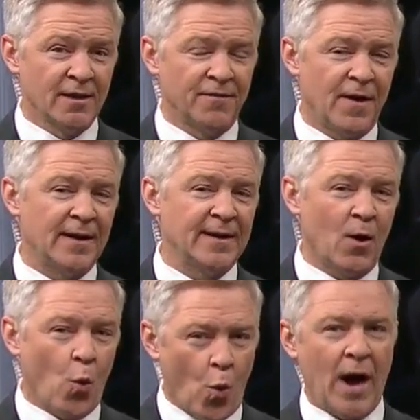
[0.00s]
to find
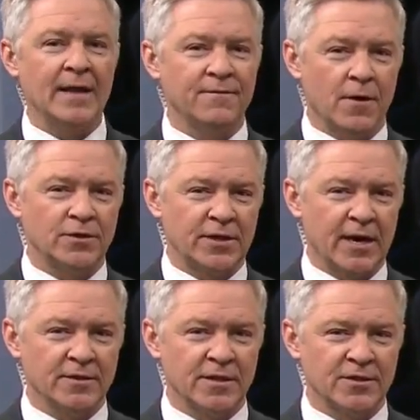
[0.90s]
out why the foster
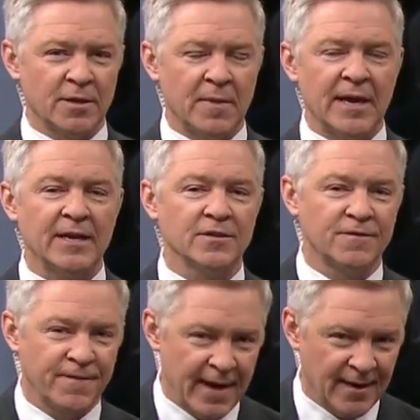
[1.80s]
care system is
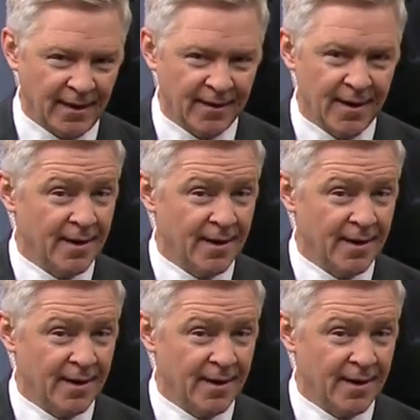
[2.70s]
failing.